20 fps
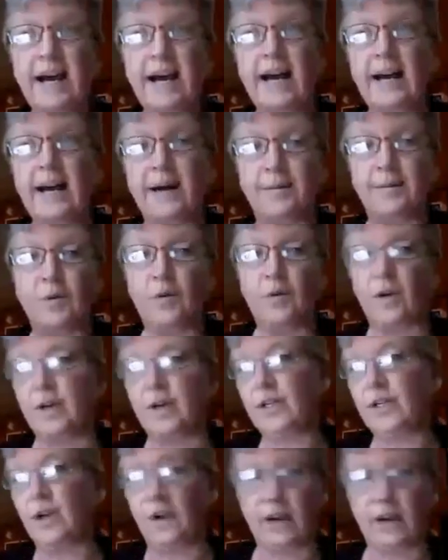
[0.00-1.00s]
um, or a
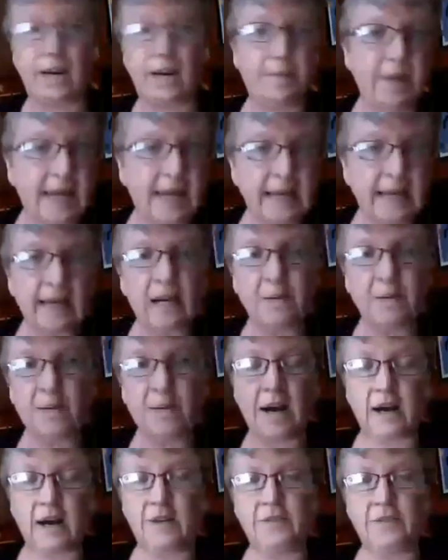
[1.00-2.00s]
dark and a medium
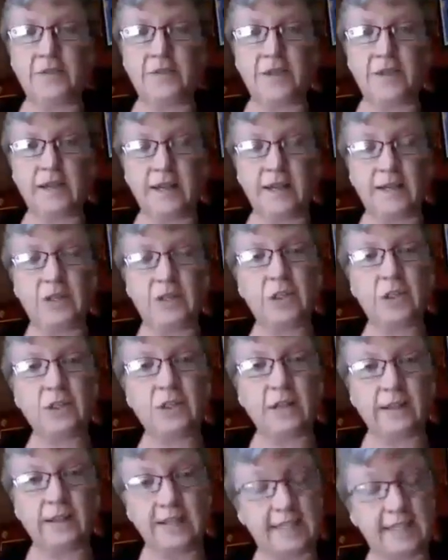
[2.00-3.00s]
of the
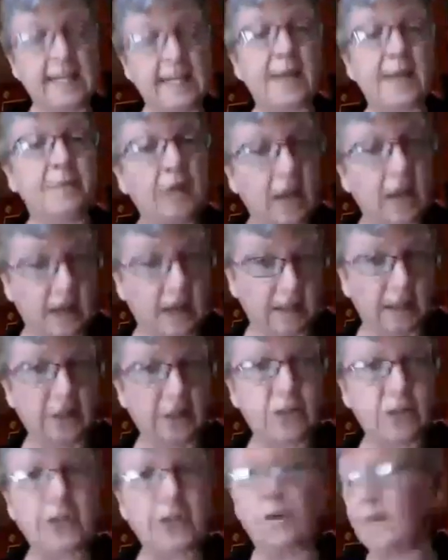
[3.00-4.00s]
the same
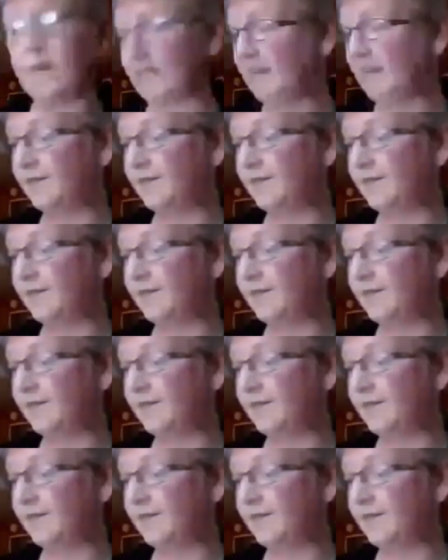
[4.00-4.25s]
color, so it